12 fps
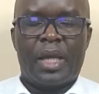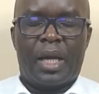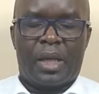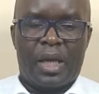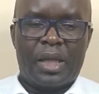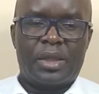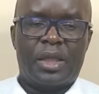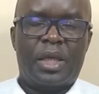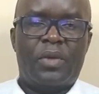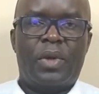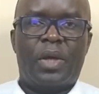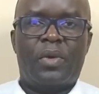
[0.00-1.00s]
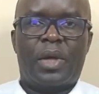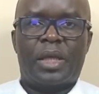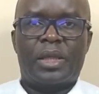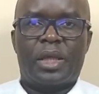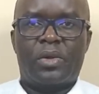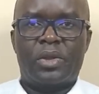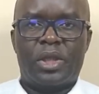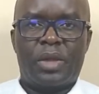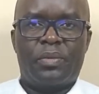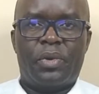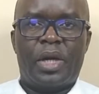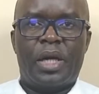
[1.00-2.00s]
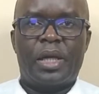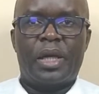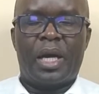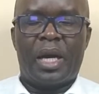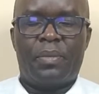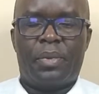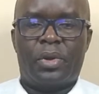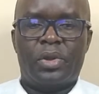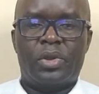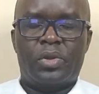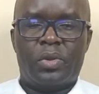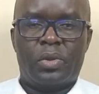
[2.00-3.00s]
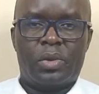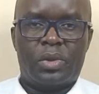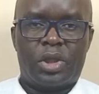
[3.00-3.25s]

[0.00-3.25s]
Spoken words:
And lastly, we'll look at the contemporary approach to